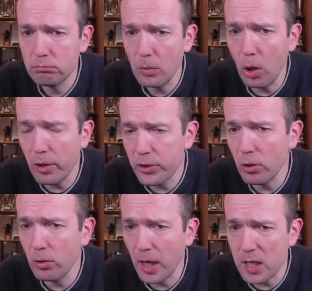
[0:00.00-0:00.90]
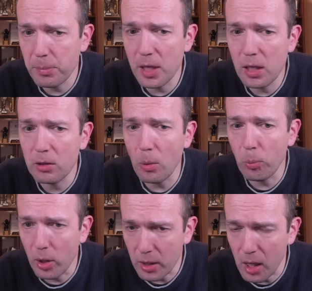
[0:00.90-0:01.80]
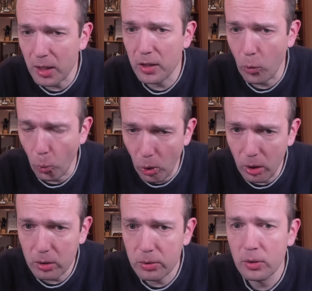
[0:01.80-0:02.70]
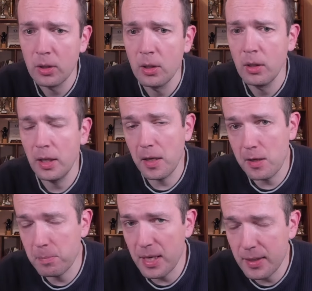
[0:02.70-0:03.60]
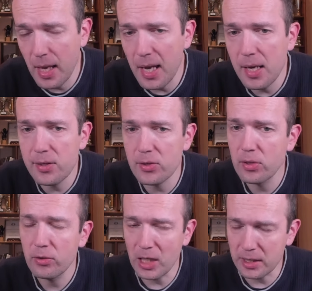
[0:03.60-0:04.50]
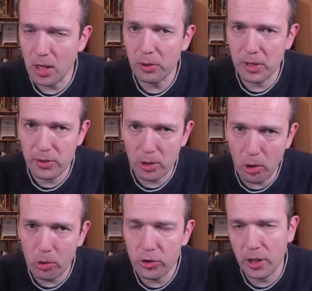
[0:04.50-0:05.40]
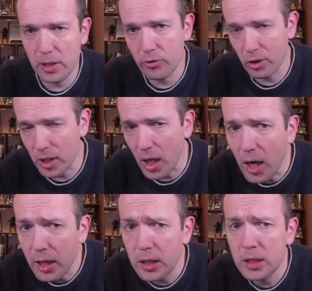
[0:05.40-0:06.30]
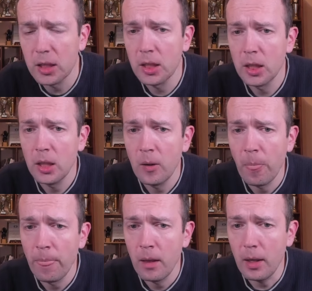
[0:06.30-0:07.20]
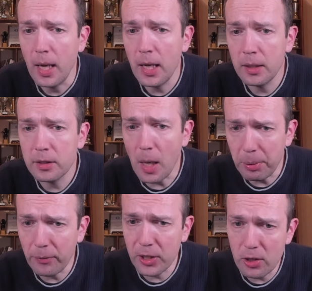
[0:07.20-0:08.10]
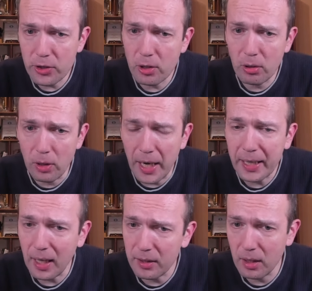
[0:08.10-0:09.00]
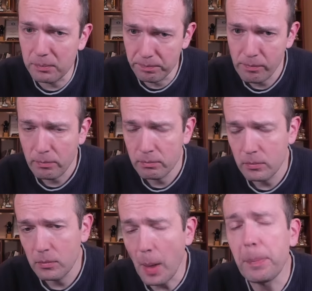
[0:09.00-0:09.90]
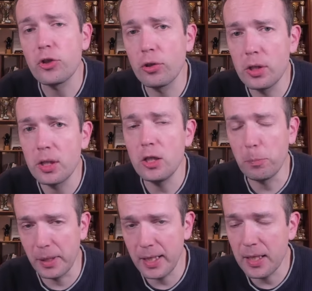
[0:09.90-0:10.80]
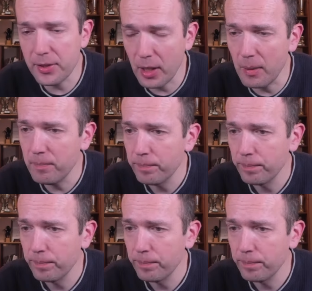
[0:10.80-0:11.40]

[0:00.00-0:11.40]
Also has been in top 100 in the world in his best days. Right now he's a coach, he's retired. And a couple of years ago, I had an opportunity to play against him.